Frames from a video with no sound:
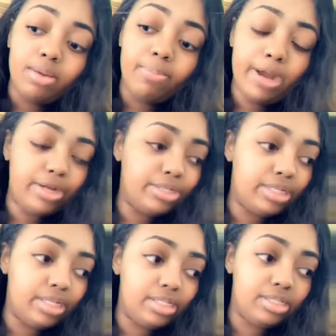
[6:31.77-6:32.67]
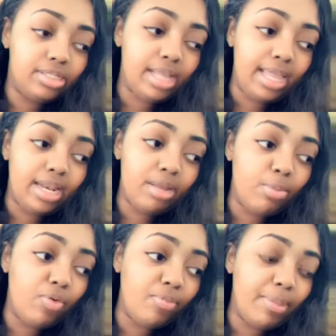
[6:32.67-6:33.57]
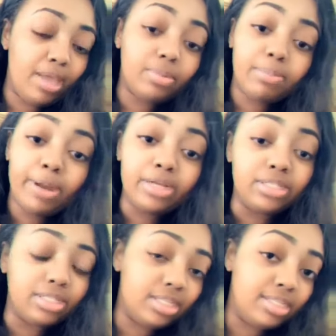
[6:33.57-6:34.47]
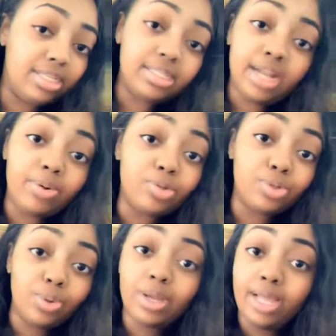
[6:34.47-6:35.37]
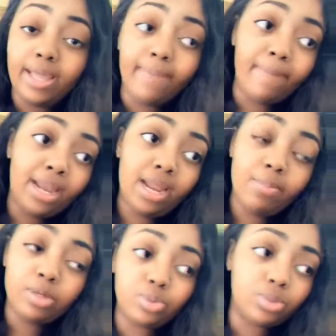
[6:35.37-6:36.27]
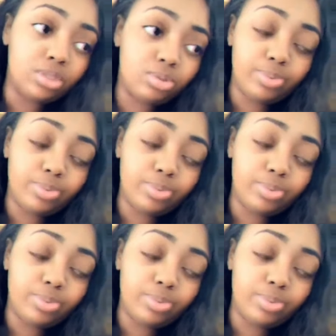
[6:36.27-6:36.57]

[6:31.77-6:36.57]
Purchase, they end up moving me up to purchase because they said I was doing good and my numbers was